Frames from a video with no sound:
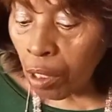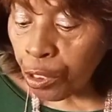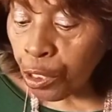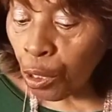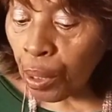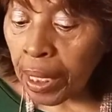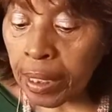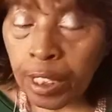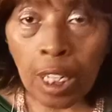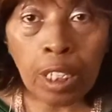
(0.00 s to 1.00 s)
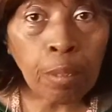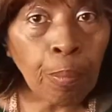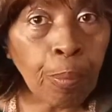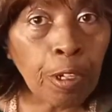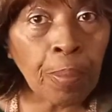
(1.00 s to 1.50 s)
So it does
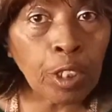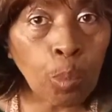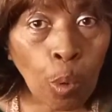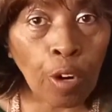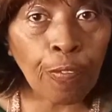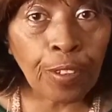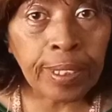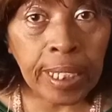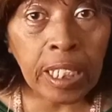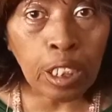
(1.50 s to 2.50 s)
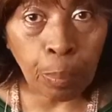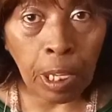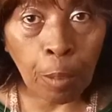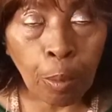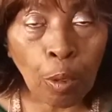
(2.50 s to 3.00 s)
pretty much work for these
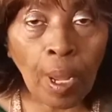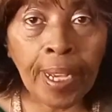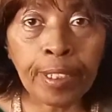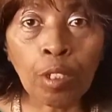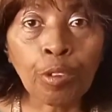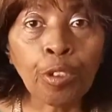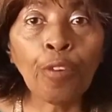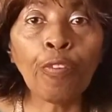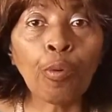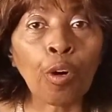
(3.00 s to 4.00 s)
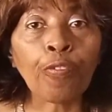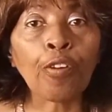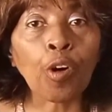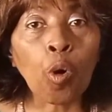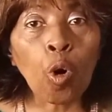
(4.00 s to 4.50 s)
people. I don't know if it works
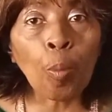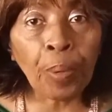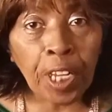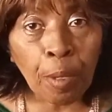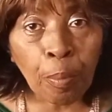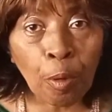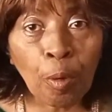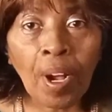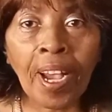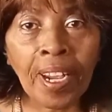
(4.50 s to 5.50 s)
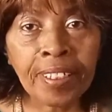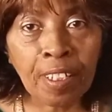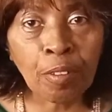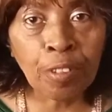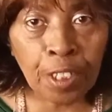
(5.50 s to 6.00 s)
for all people. I
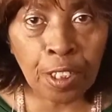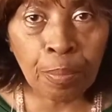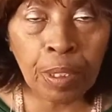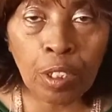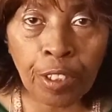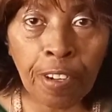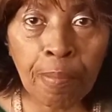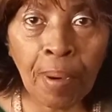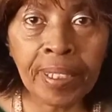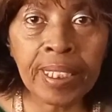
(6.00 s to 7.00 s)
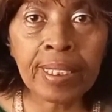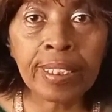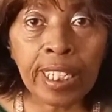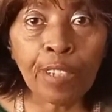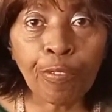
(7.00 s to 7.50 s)
don't know because everybody is
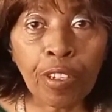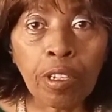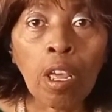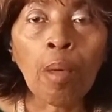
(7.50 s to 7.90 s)
different,